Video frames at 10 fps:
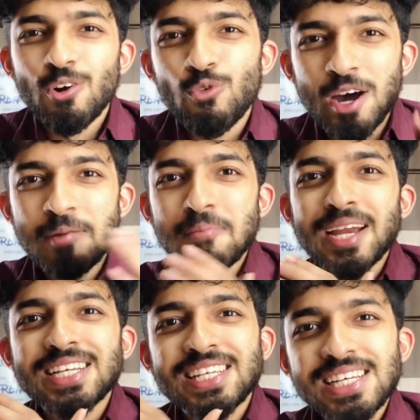One
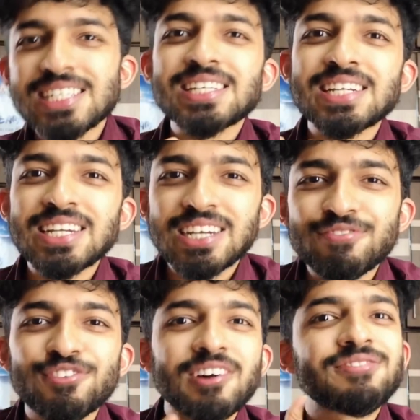might just read it
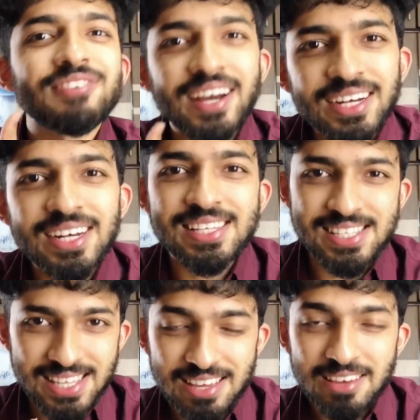for fantasy,